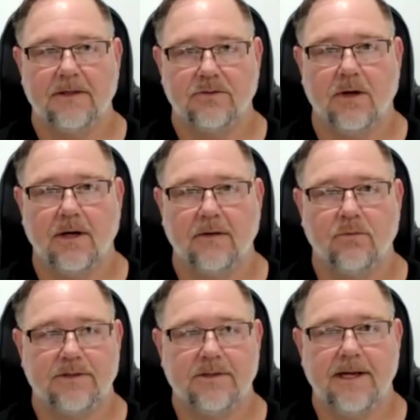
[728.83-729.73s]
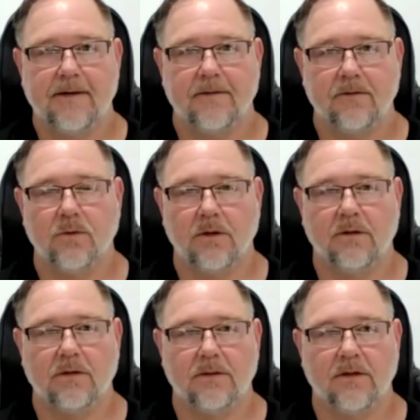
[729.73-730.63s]
yeah, that's right. It wasn't the end of the
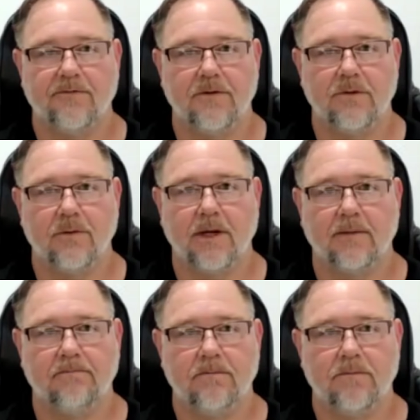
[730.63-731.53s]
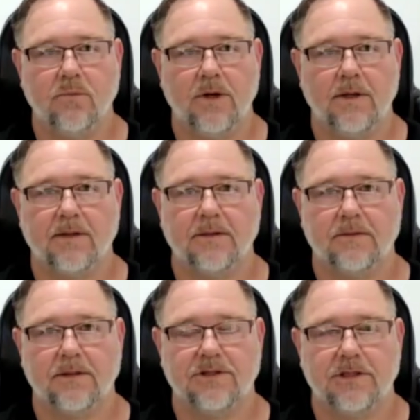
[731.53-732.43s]
world if you weren't
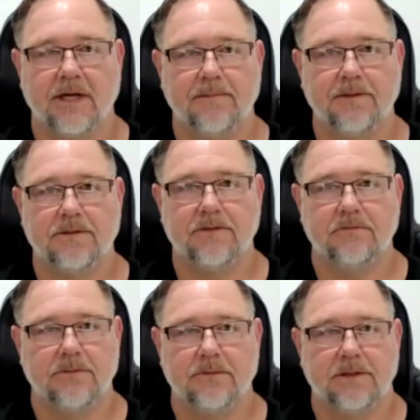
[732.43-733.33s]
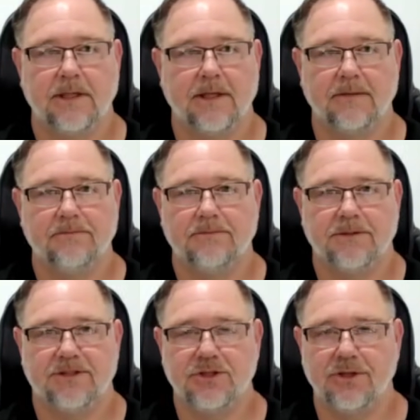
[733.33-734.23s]
the sharpest,
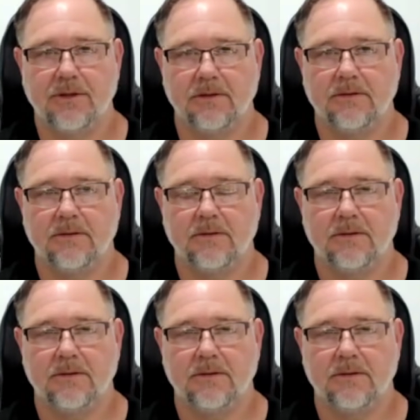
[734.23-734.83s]
student